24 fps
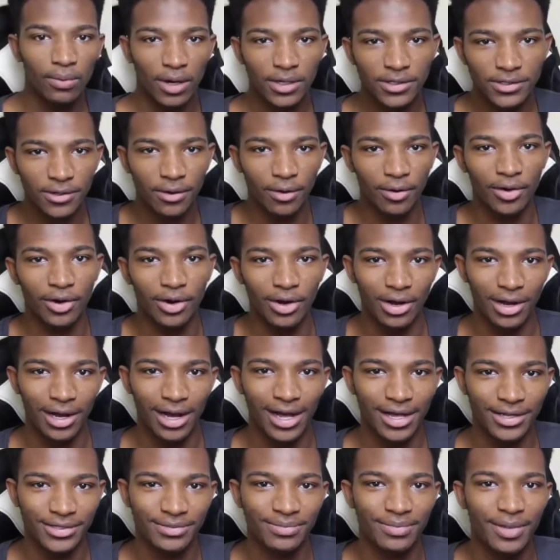What's going on
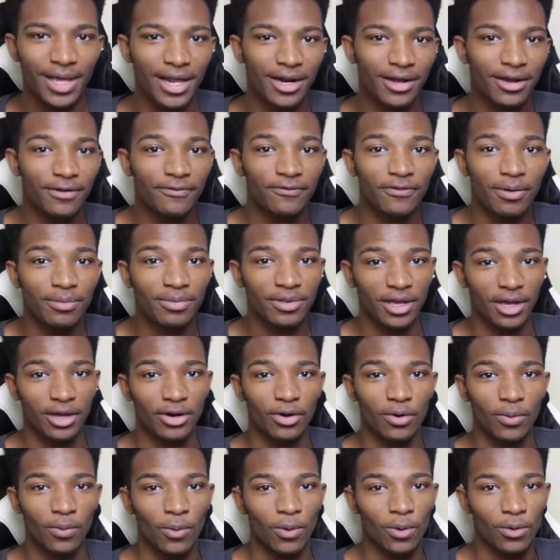guys? Etika from the
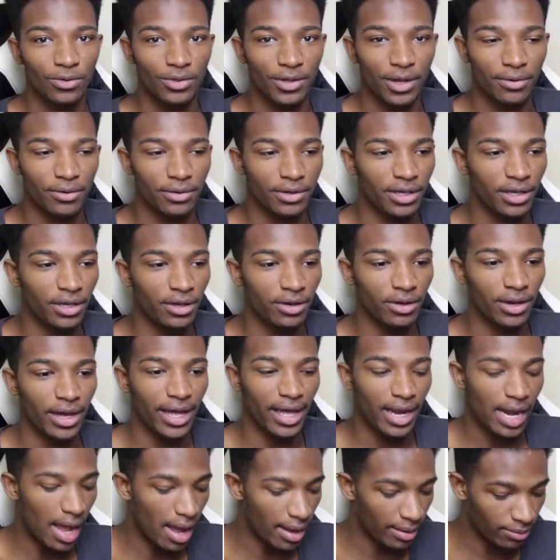Etika World Network here
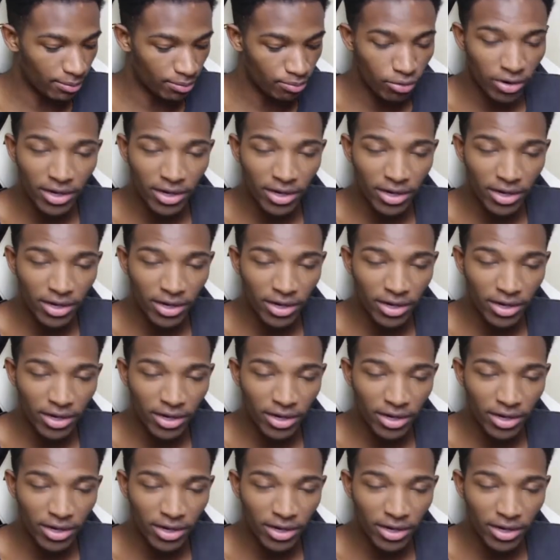and I'm